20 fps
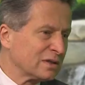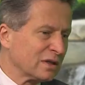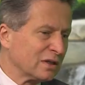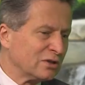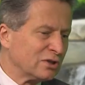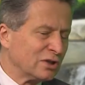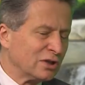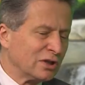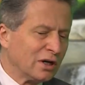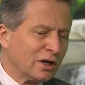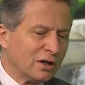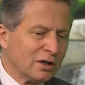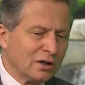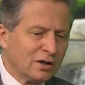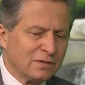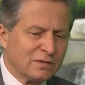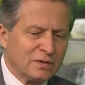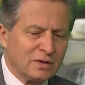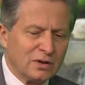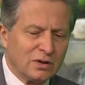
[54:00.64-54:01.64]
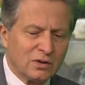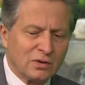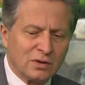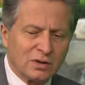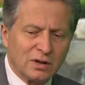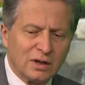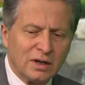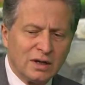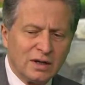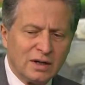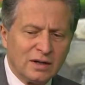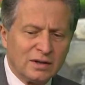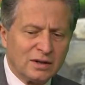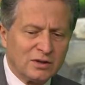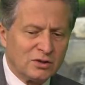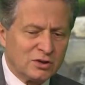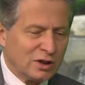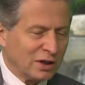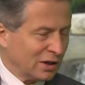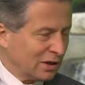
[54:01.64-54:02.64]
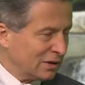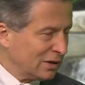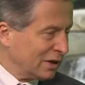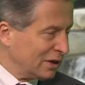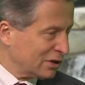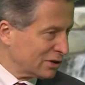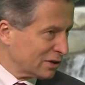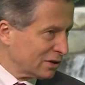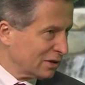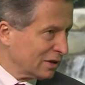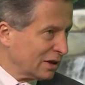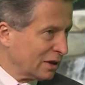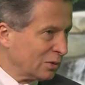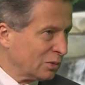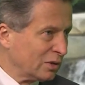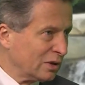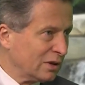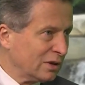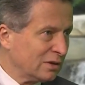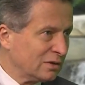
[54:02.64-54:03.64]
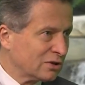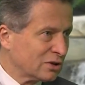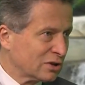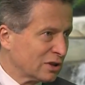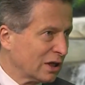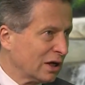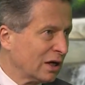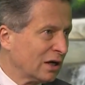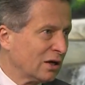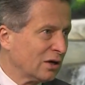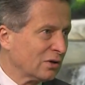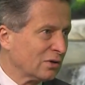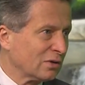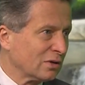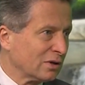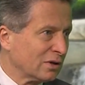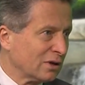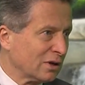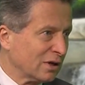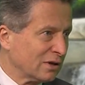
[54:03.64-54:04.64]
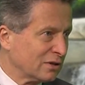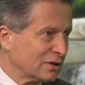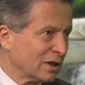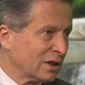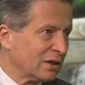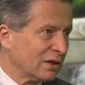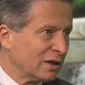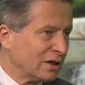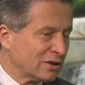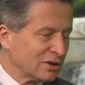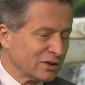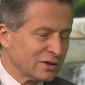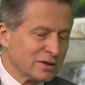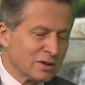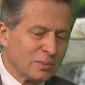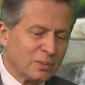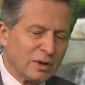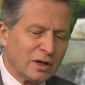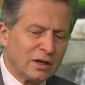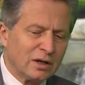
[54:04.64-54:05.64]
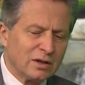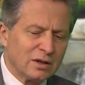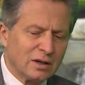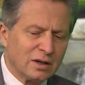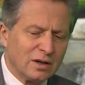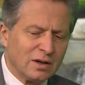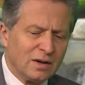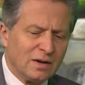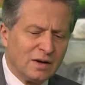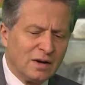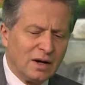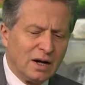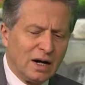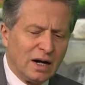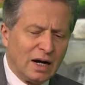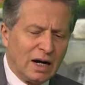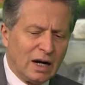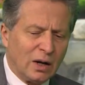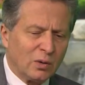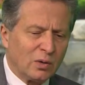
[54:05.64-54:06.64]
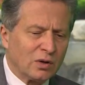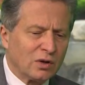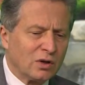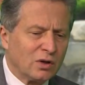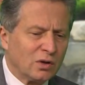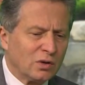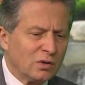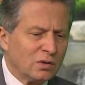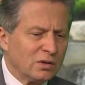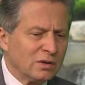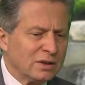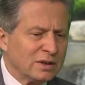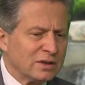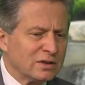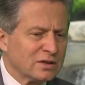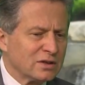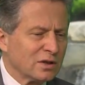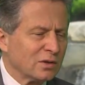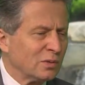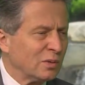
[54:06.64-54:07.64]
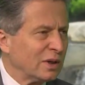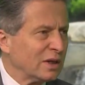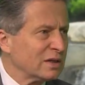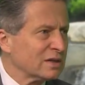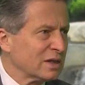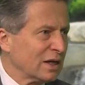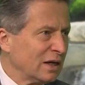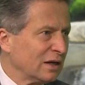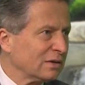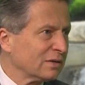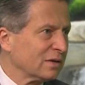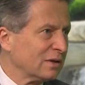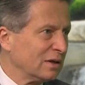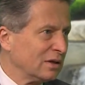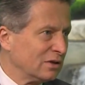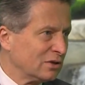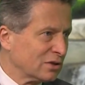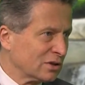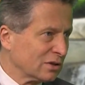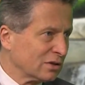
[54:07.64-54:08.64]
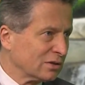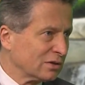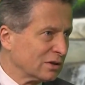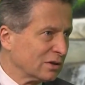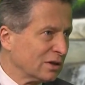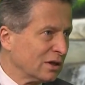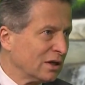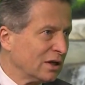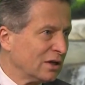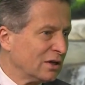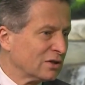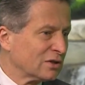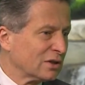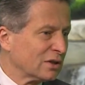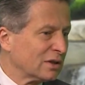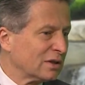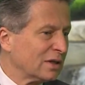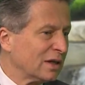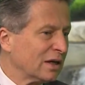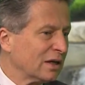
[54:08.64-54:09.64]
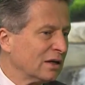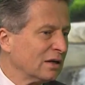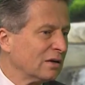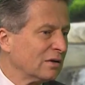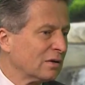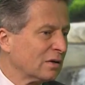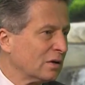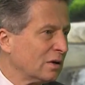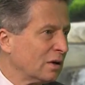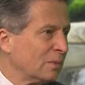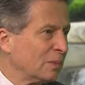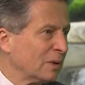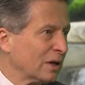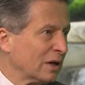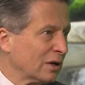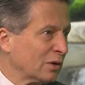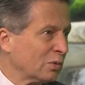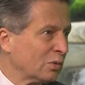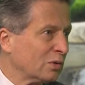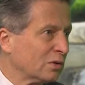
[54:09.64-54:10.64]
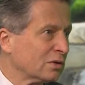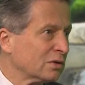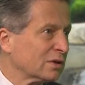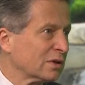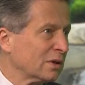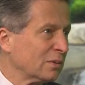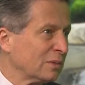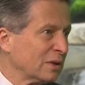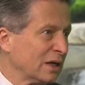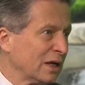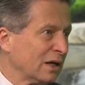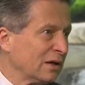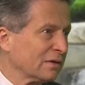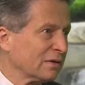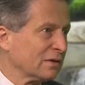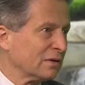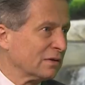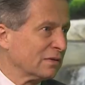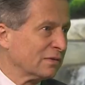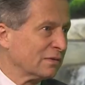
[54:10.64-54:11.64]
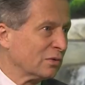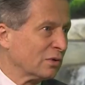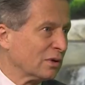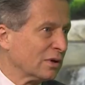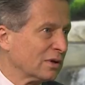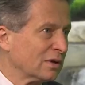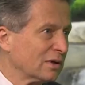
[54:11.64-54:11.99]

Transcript: us, the geography or generation that we share or our generations apart, our goal is to raise healthy children so that they can grow up and our world can be healthier for